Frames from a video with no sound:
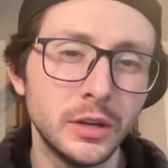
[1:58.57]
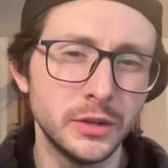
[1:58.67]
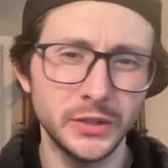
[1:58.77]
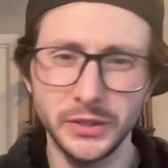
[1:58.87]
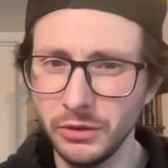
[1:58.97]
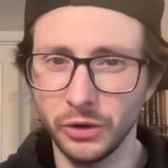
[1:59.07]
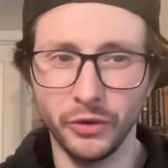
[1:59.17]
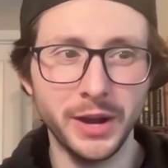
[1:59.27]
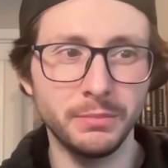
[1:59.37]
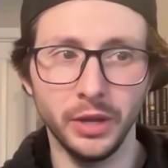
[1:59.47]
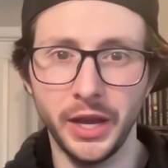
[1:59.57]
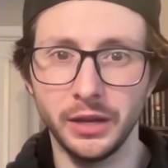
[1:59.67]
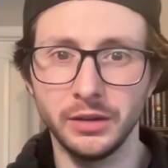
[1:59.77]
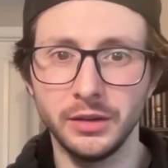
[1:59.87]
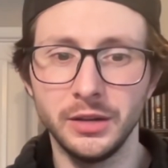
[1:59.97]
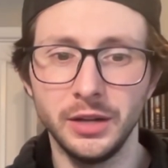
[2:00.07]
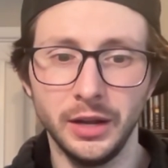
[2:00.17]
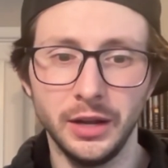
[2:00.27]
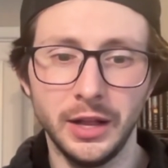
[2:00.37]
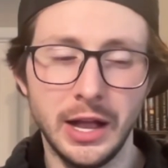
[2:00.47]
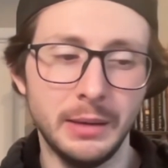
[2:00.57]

Still a great play. I